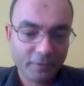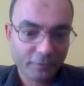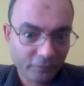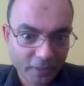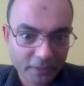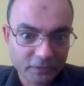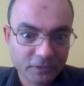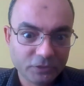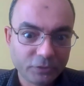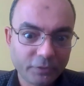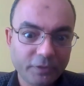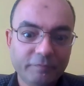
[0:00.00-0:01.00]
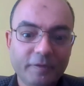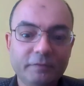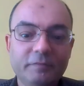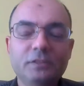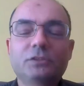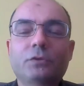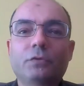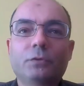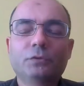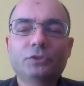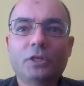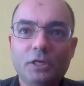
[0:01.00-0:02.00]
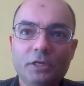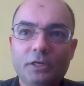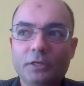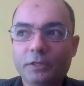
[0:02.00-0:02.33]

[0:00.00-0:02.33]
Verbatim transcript: Meta Threads is joining the Fediverse. So those are